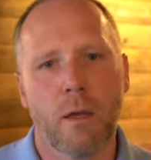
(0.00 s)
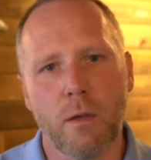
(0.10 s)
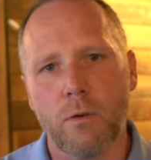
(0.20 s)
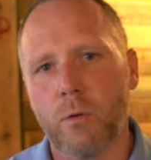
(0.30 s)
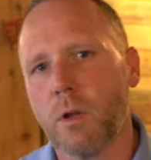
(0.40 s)

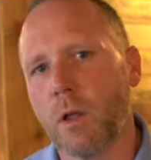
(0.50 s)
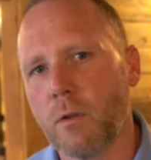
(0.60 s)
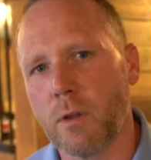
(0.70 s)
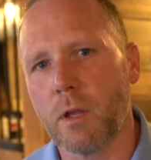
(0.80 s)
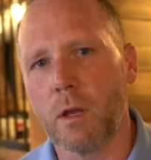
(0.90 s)
into
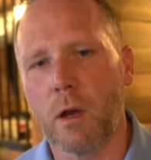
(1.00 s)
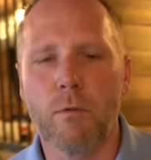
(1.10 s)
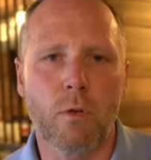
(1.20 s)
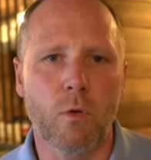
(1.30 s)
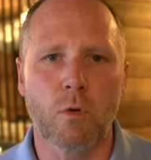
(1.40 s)
another thing
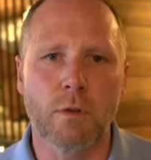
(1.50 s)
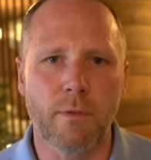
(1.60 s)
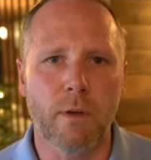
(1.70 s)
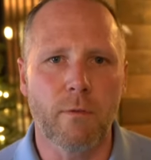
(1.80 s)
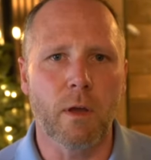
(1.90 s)
over the course
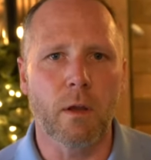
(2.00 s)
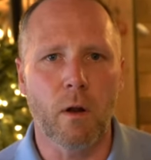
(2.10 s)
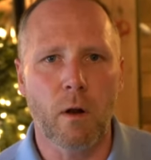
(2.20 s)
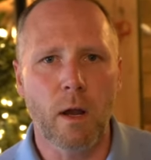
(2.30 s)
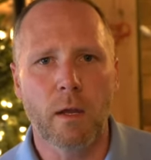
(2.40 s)
of the event,
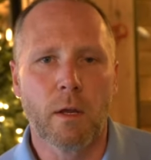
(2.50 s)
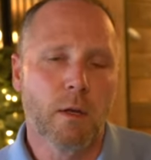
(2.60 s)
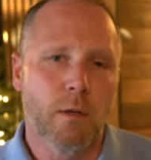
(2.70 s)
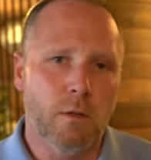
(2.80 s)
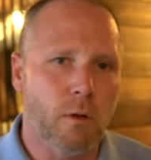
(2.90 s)
all right?
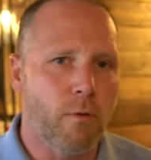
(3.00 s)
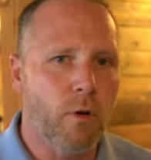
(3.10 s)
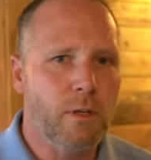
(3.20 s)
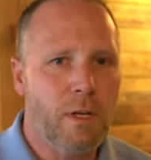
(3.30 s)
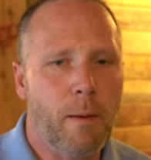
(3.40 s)
So
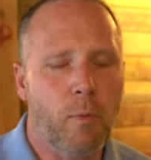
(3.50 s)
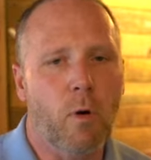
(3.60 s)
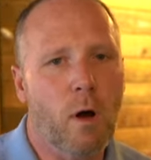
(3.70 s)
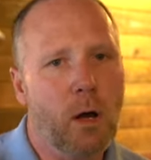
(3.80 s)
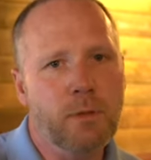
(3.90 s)
for
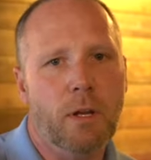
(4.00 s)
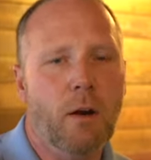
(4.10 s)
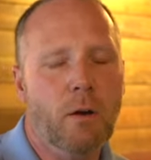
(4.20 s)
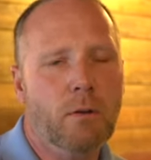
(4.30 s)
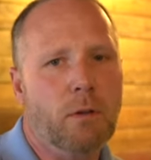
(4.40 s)
example,
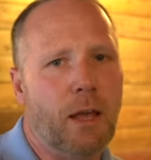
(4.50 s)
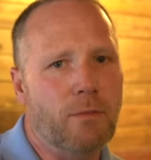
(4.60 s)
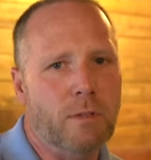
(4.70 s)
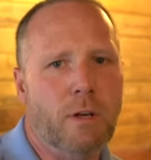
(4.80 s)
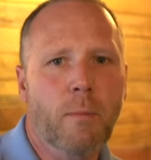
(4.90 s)
upstairs, they
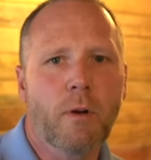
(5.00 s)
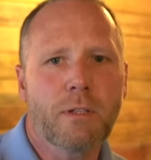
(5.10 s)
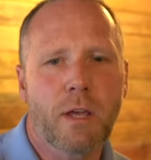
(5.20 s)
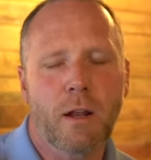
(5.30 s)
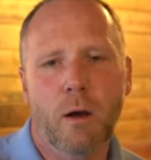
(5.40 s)
have the
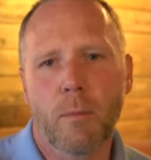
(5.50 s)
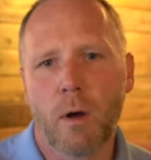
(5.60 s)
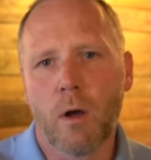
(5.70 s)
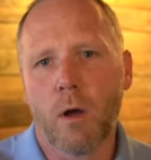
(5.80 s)
ceremony set up,